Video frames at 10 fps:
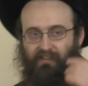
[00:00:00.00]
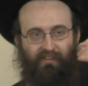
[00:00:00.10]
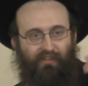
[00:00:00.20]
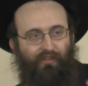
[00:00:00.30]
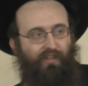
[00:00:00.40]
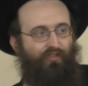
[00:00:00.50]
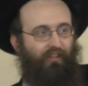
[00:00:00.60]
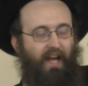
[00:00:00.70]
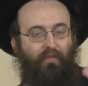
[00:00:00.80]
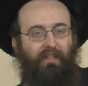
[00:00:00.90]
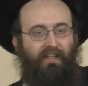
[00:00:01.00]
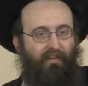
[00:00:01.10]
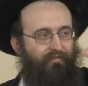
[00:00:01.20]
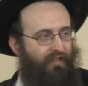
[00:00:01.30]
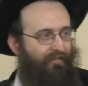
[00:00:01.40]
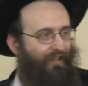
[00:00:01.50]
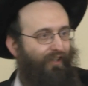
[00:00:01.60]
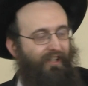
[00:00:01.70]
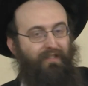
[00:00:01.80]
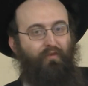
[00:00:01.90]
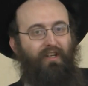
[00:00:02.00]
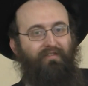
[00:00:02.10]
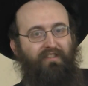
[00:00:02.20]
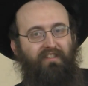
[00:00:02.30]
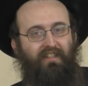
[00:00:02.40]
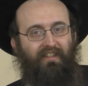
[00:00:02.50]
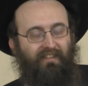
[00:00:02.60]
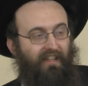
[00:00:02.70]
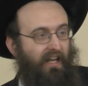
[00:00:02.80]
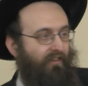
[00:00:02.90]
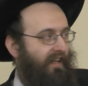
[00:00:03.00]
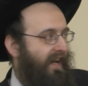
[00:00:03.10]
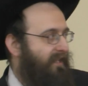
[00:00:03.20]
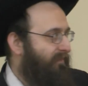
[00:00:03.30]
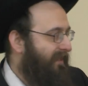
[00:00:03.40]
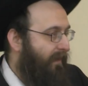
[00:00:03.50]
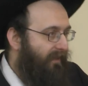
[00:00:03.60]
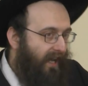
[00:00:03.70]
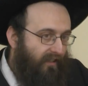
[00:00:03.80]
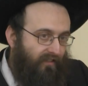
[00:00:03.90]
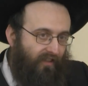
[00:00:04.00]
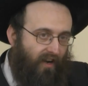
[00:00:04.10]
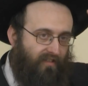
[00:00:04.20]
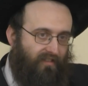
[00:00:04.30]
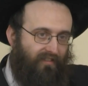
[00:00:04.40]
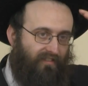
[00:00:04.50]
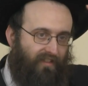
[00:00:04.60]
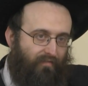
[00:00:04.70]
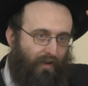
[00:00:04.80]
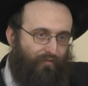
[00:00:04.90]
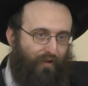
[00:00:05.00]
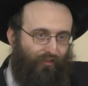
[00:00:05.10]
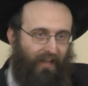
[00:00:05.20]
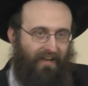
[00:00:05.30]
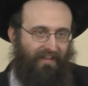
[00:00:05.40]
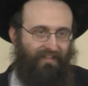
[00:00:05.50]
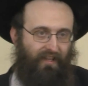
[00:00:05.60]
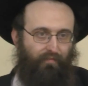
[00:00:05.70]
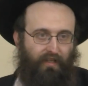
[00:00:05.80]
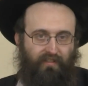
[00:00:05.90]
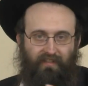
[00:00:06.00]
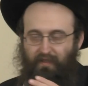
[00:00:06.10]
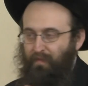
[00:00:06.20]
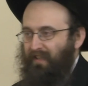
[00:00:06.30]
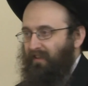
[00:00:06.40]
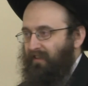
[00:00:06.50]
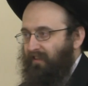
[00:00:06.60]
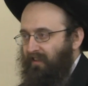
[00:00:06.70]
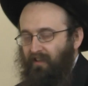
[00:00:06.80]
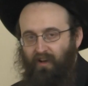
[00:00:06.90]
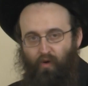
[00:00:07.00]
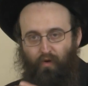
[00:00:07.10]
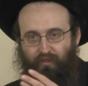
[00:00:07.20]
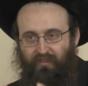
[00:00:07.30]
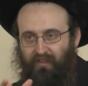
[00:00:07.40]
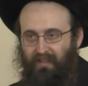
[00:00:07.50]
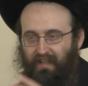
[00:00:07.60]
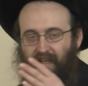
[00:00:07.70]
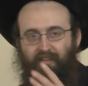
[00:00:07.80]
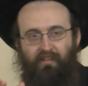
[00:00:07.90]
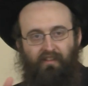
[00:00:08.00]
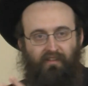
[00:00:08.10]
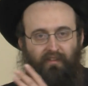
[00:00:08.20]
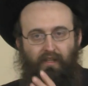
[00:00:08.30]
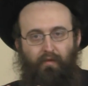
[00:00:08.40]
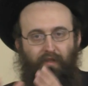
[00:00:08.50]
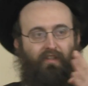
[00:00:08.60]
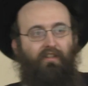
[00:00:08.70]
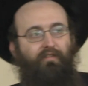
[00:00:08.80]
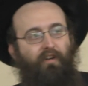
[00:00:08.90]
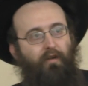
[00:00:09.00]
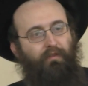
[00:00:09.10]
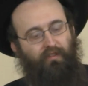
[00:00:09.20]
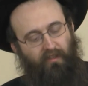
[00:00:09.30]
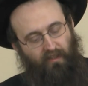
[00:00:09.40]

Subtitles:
or Yerushalayim, where they daven very, very early in the morning, Vasikin. In Crown Heights, Mistama night starts much, much later than in other places. That depends on what's considered night in the particular environment.